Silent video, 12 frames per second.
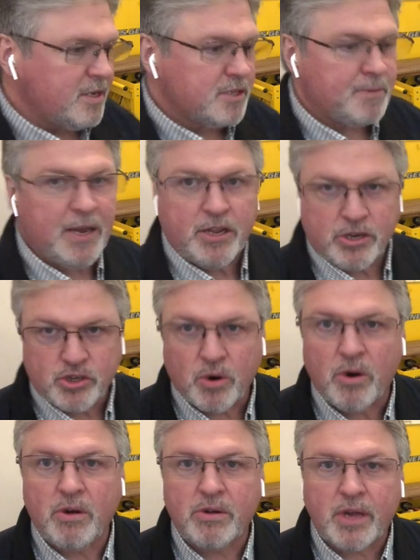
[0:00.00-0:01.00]
speed
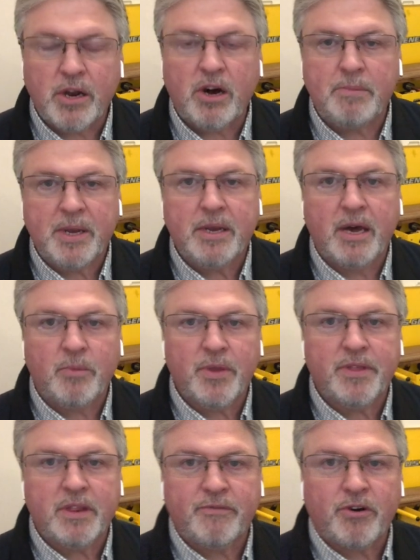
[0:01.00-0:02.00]
control can all be done
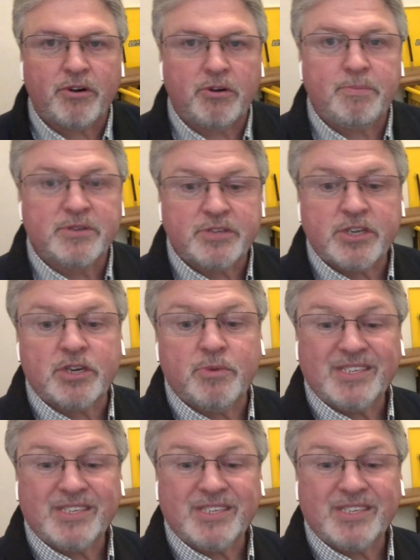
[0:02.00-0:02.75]
within the vertical position,